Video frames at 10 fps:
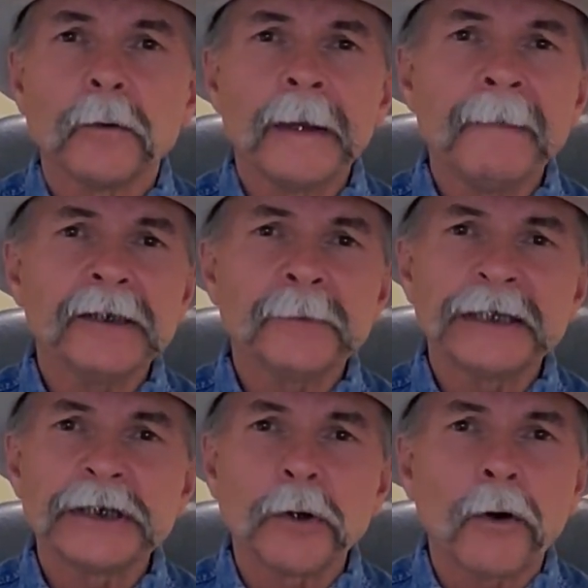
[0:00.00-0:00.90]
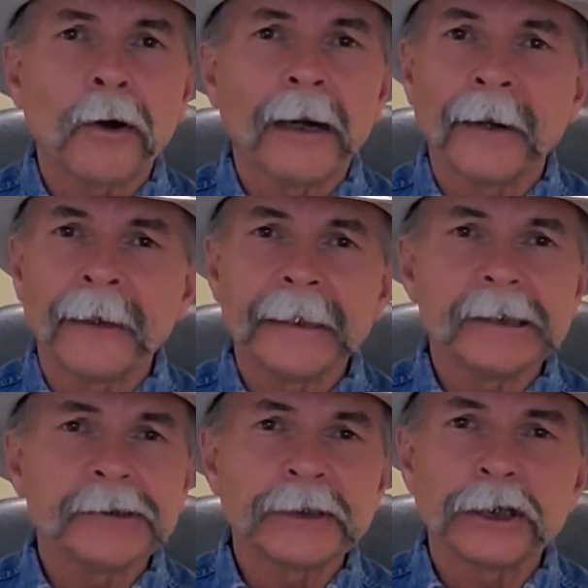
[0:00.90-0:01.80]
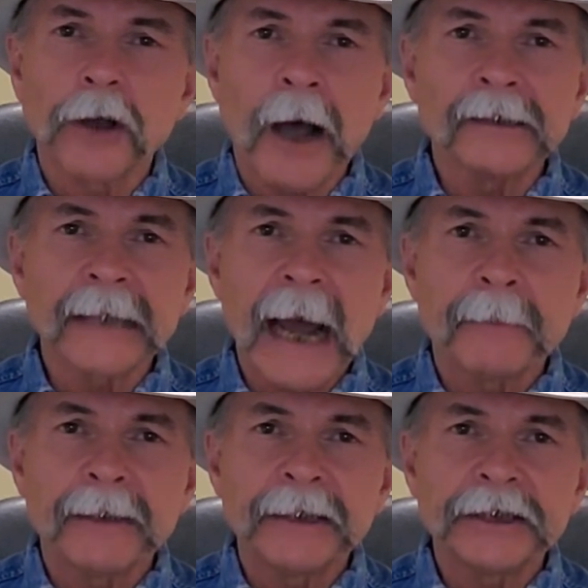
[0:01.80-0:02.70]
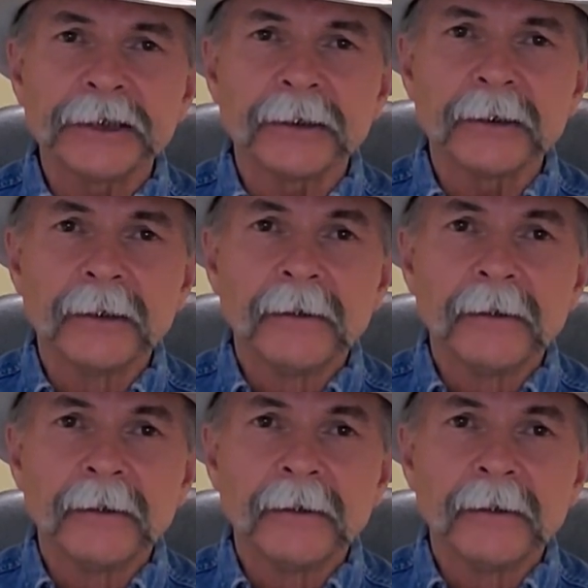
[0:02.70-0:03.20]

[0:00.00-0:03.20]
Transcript: we must restore our industry's lost competition